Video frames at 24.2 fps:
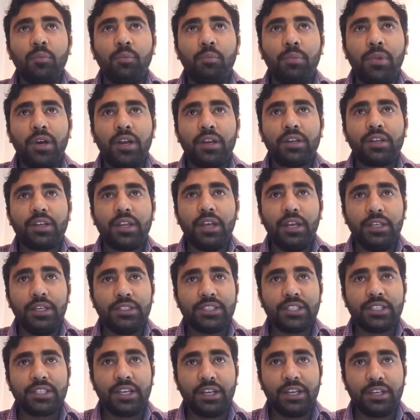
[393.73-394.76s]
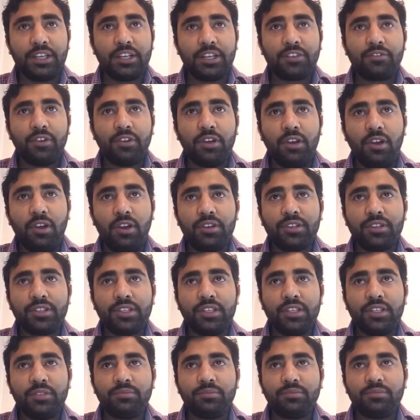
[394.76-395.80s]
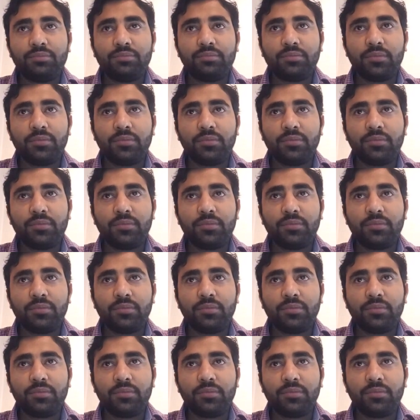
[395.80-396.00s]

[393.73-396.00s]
but as a career for long term,